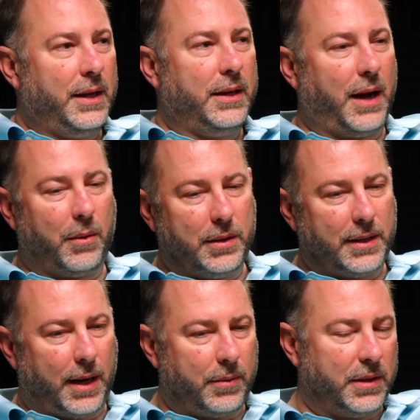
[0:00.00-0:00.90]
Yeah, I
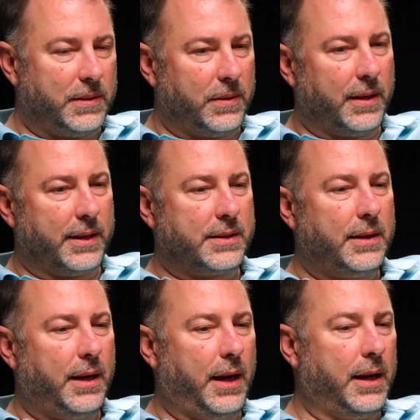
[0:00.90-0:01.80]
want to do this.
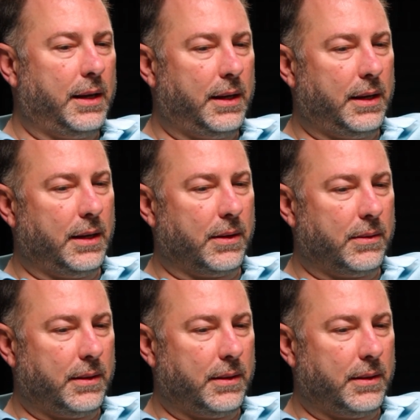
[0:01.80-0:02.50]
They